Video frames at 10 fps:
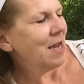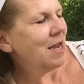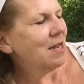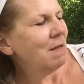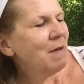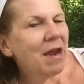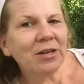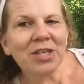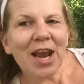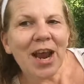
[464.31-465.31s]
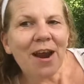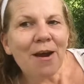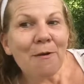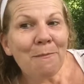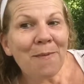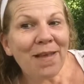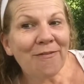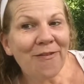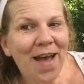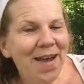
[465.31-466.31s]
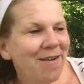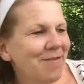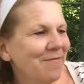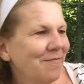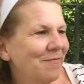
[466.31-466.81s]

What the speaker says: in the bear chair by the fire.